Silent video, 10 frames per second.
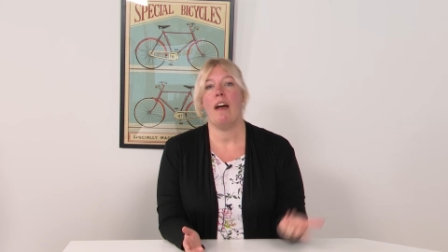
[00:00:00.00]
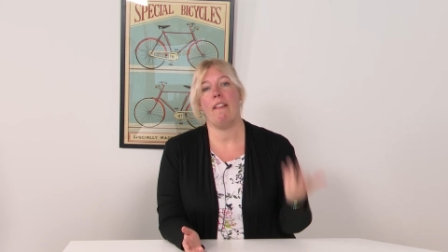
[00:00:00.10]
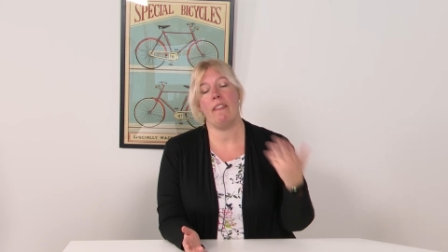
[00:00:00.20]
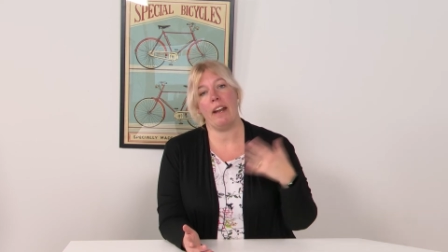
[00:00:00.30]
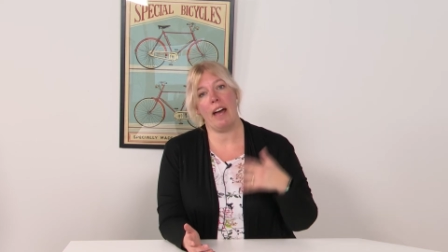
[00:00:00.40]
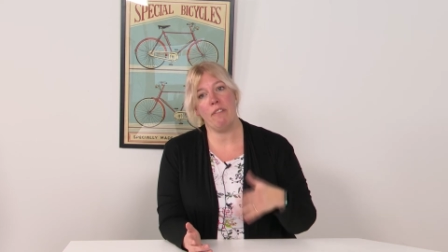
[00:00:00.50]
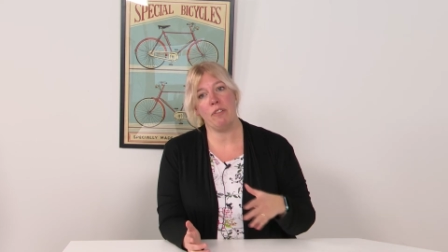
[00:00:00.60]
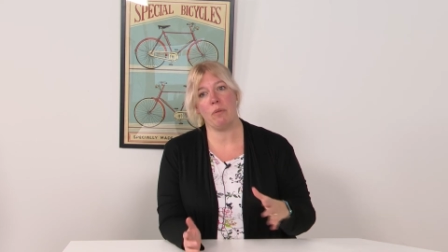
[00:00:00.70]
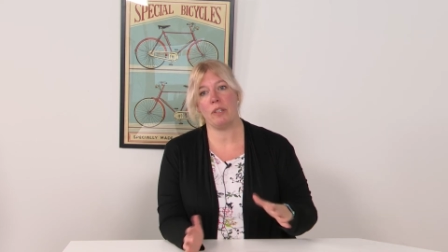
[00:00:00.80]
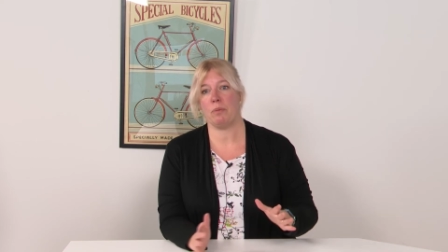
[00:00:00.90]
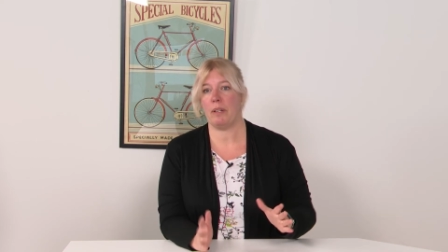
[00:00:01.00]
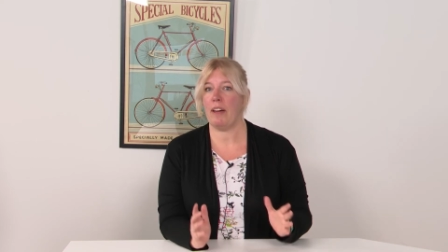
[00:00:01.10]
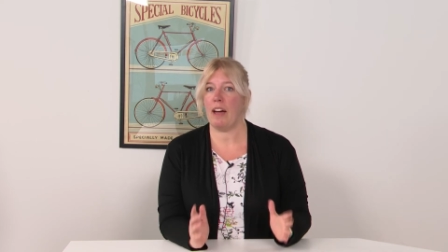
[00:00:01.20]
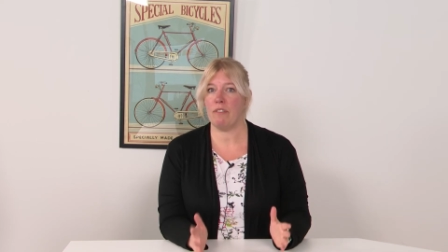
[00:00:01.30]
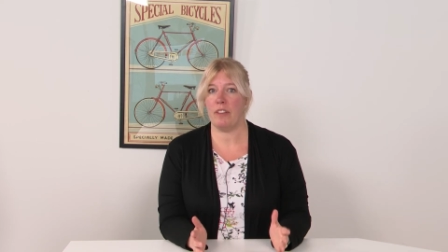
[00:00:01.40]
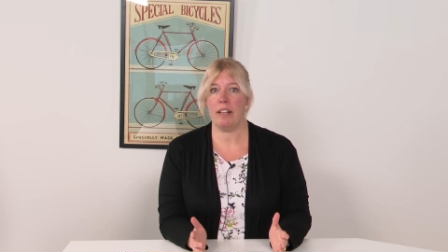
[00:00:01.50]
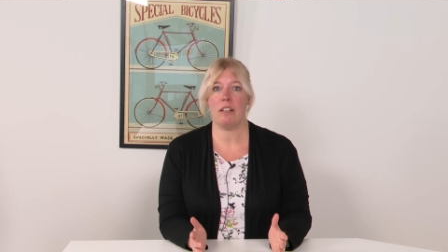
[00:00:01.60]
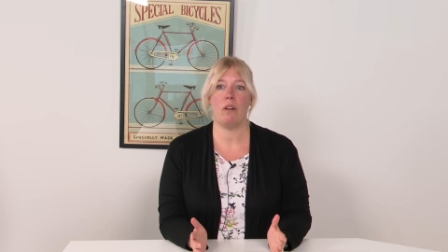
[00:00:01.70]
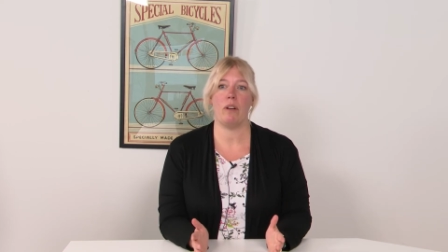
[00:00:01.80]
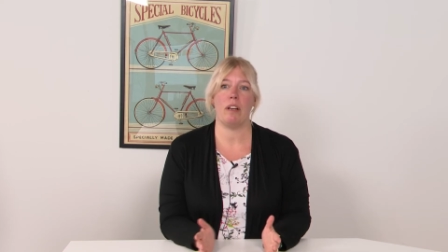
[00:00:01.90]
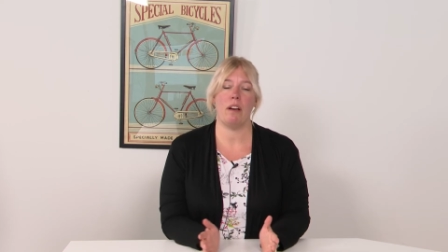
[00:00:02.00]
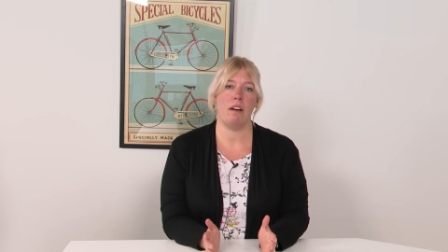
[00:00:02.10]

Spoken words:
And then afterwards, when you have that going